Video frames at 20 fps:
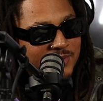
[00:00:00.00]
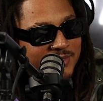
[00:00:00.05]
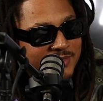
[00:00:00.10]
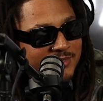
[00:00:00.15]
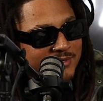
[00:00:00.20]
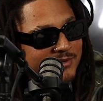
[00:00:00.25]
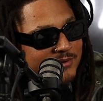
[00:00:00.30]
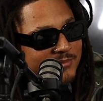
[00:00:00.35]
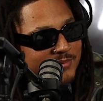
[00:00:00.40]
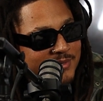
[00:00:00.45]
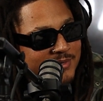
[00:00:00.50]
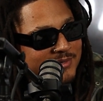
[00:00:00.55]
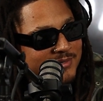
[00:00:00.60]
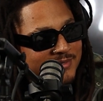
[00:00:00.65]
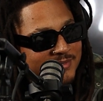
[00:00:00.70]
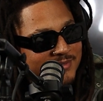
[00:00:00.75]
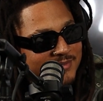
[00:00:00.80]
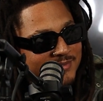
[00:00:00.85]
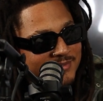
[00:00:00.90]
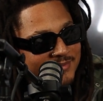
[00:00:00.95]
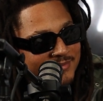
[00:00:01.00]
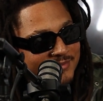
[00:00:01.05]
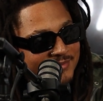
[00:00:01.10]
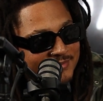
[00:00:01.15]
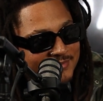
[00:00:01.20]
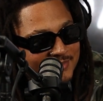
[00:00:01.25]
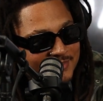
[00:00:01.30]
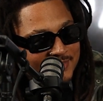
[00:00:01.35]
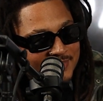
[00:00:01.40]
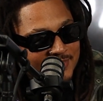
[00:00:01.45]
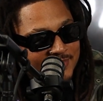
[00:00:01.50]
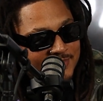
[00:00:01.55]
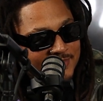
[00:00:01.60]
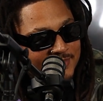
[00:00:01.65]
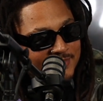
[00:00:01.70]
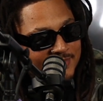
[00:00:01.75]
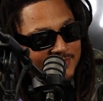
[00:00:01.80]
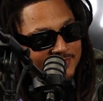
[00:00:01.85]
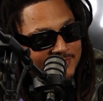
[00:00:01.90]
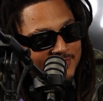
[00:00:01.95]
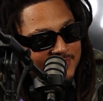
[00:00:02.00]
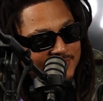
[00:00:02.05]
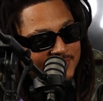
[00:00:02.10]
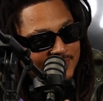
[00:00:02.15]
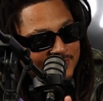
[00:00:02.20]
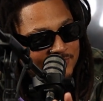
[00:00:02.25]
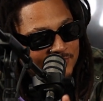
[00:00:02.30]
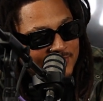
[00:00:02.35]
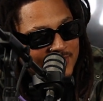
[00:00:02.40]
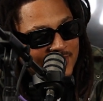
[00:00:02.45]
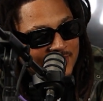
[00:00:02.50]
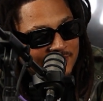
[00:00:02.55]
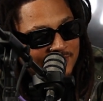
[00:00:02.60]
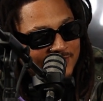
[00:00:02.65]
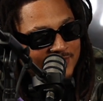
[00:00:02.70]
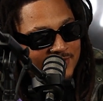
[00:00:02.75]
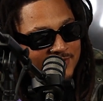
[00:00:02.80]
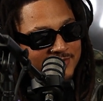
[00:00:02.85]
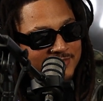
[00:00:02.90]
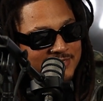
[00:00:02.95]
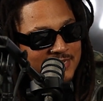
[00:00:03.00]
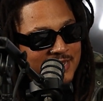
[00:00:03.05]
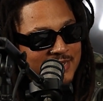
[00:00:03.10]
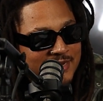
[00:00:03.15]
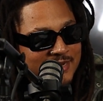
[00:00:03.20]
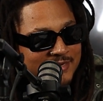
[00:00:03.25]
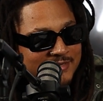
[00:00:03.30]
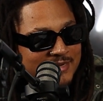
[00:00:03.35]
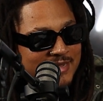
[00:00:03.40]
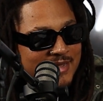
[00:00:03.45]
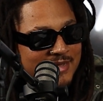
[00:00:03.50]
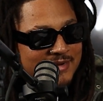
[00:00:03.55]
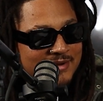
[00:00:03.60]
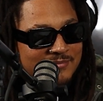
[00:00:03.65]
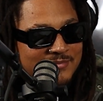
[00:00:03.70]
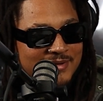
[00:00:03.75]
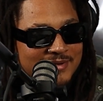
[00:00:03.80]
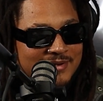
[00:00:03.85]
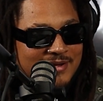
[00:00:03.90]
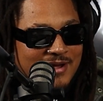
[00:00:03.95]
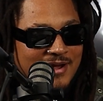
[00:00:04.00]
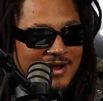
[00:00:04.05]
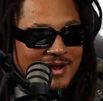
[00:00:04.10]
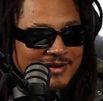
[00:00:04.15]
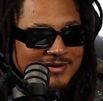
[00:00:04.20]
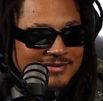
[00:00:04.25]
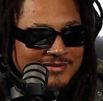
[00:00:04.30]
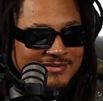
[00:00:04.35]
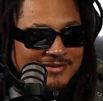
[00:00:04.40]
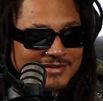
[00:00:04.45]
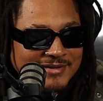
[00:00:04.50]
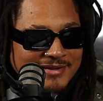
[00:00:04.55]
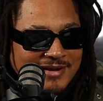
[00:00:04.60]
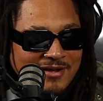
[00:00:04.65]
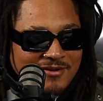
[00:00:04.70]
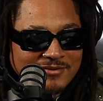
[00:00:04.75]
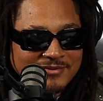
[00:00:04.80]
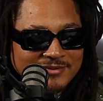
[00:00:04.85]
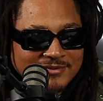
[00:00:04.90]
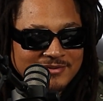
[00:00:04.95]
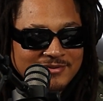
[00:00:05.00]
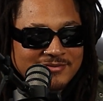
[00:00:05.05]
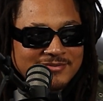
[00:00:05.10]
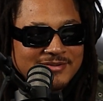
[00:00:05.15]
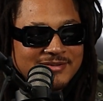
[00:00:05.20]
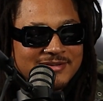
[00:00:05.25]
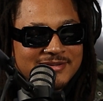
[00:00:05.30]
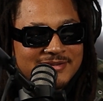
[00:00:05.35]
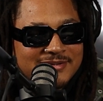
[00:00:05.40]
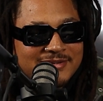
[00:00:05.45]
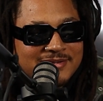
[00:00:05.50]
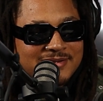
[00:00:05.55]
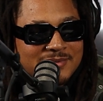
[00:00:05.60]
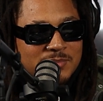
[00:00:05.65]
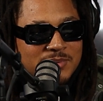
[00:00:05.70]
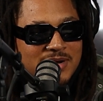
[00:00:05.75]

want to. They say he done this, they do that on the other side like that. And I'm like, all right, good looking out, Yeah.